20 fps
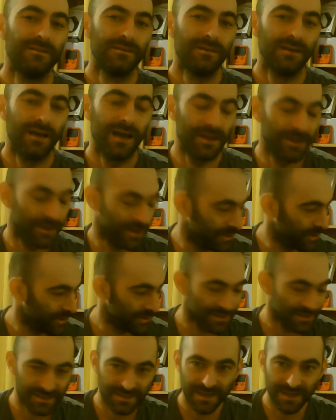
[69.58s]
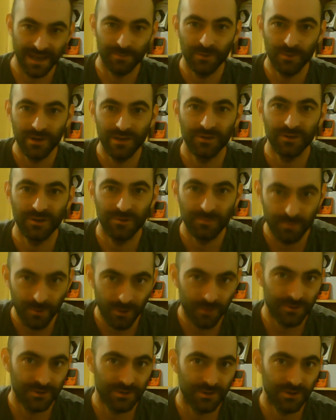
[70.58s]
And I can honestly say I'm not even going to
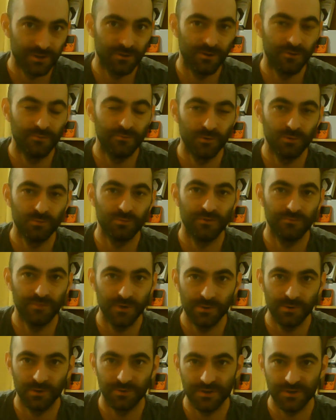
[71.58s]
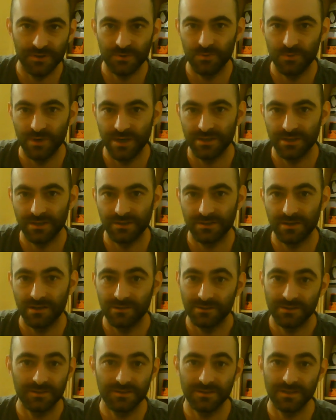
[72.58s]
bother doing a full review on this Switch, because I'll
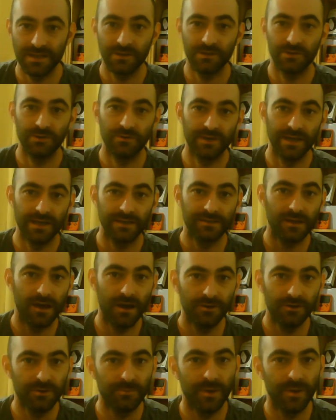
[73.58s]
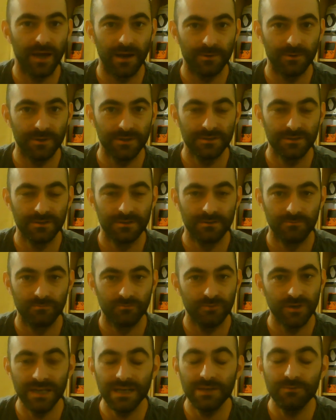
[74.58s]
just tell you, it's underpowered.
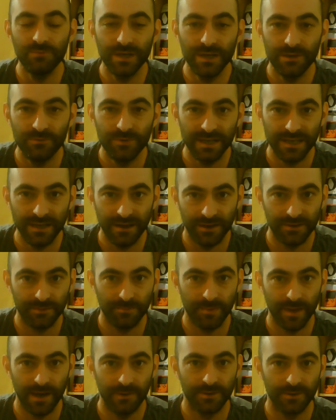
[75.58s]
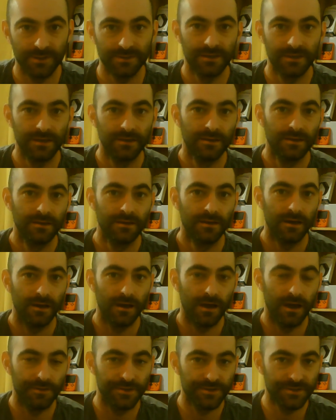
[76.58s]
Really, really, really underpowered.
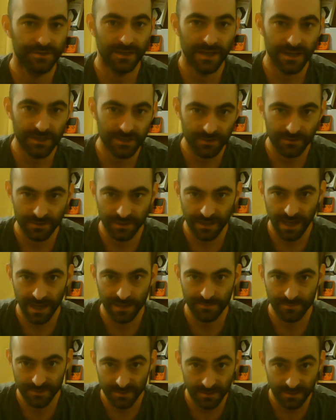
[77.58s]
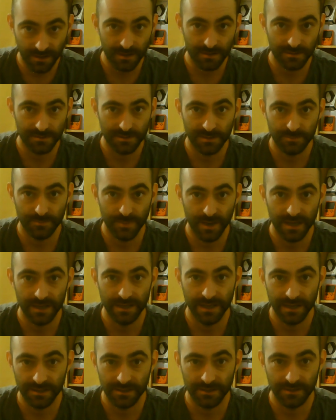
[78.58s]
The selection of games sucks. There's barely
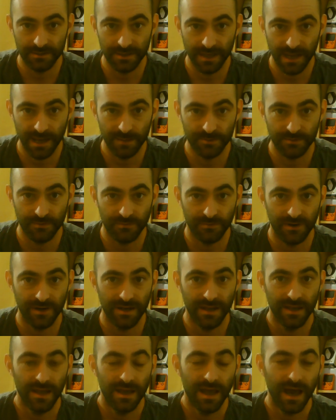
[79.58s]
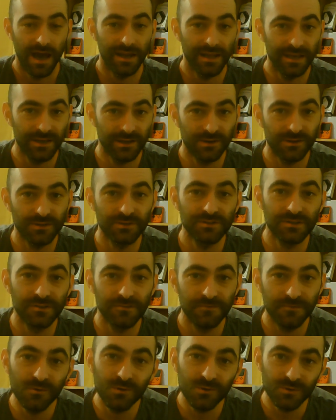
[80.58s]
any good games for it. And it costs a
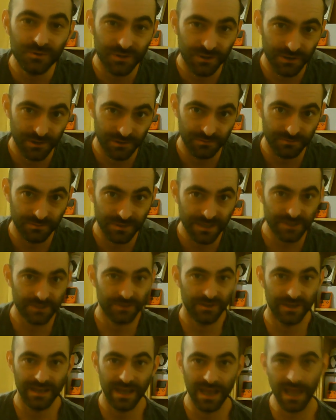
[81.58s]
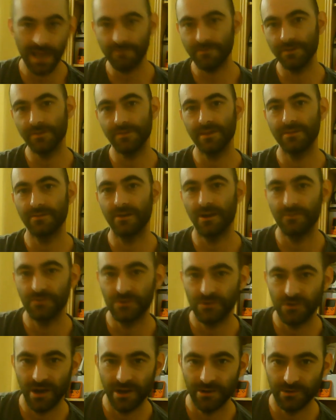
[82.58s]
fortune. Literally everything that I've
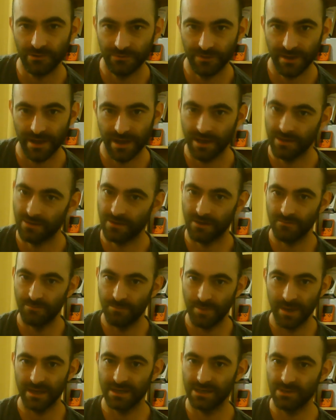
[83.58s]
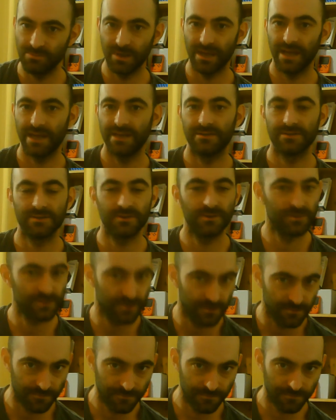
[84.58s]
tried on there that I've barely played has cost a
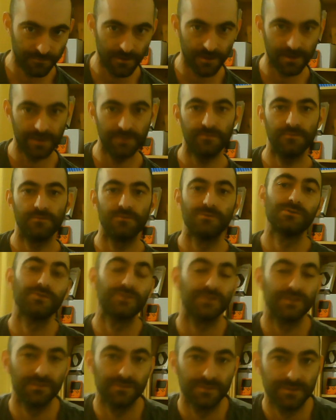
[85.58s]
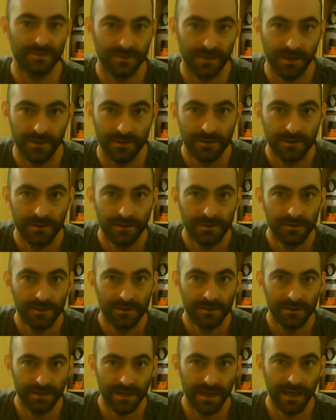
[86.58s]
fucking fortune. So
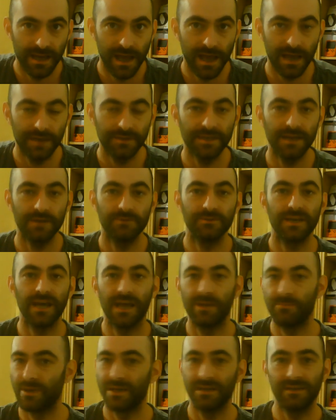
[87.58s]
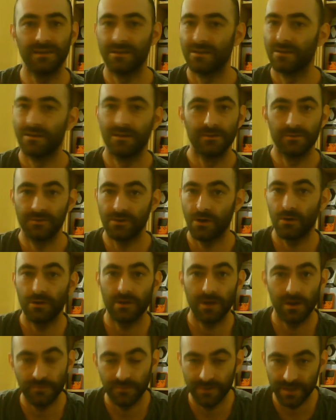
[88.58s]
yeah, handheld gaming, don't
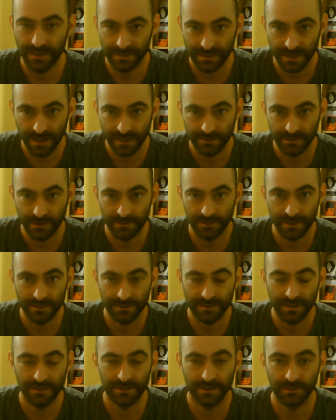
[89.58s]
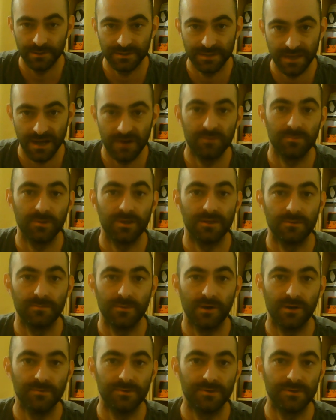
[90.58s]
go for Nintendo. Nintendo are terrible at the
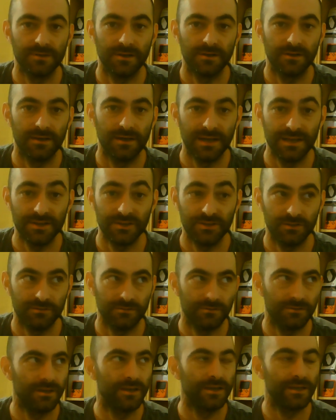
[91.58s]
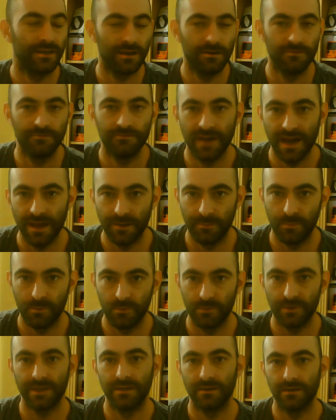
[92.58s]
moment. So unless you're like a
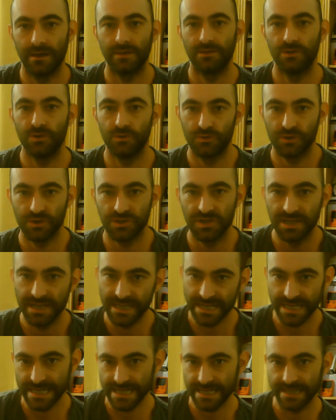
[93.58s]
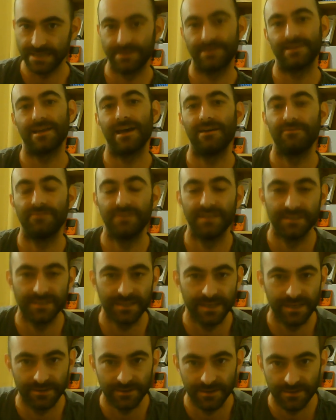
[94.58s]
fanboy and you just need to have
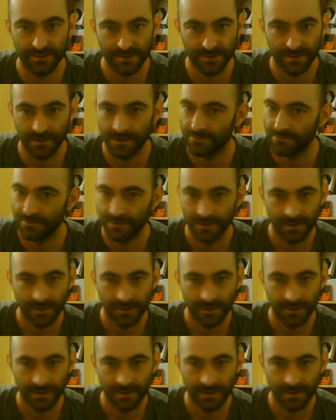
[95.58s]
Nintendo stuff.